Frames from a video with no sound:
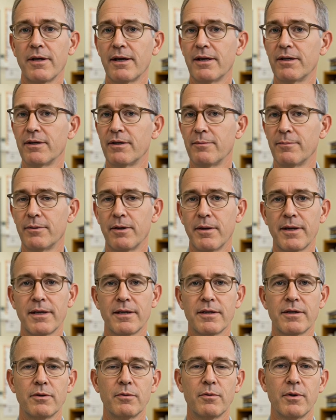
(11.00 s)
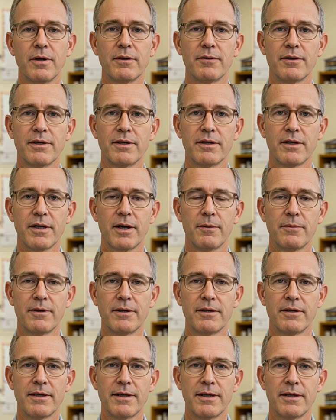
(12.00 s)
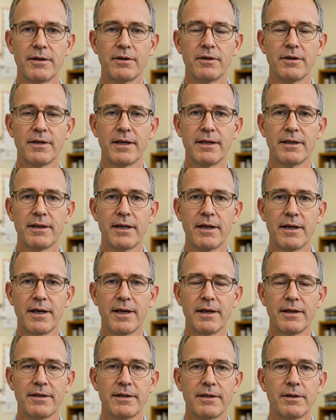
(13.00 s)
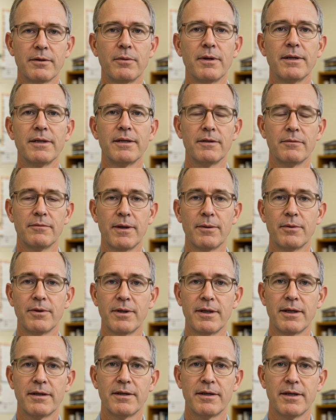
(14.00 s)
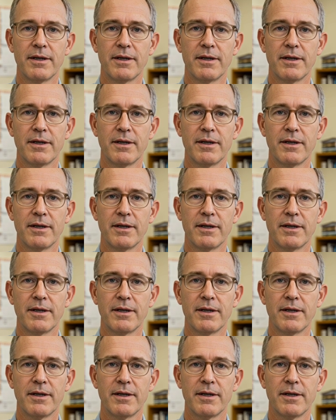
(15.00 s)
experienced one of its sharpest intraday declines in recent memory,